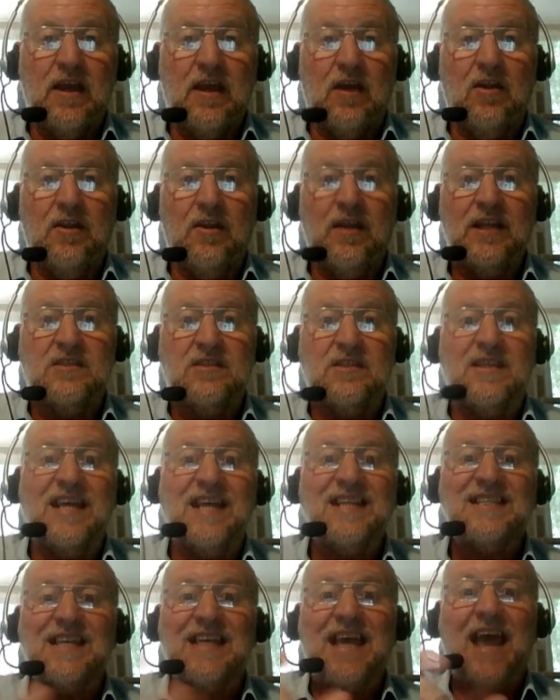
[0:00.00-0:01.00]
and
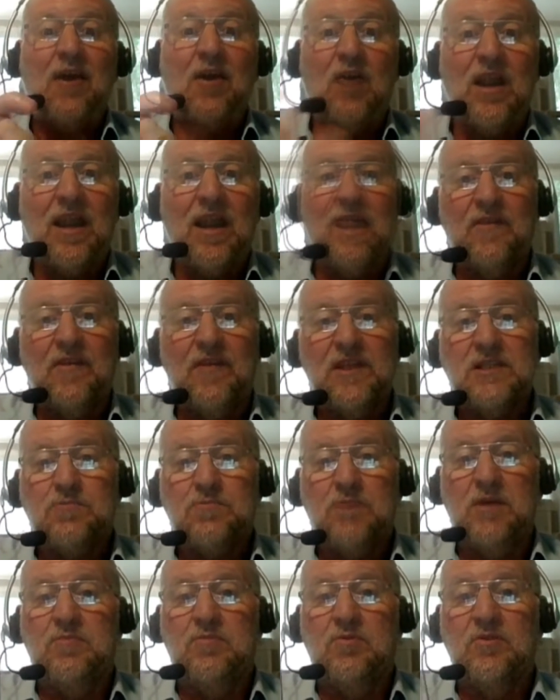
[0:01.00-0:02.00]
that's how clever these
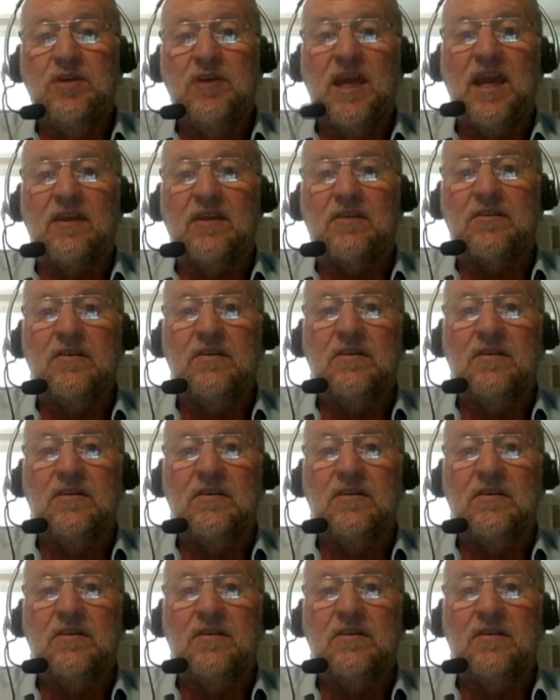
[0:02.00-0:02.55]
people get.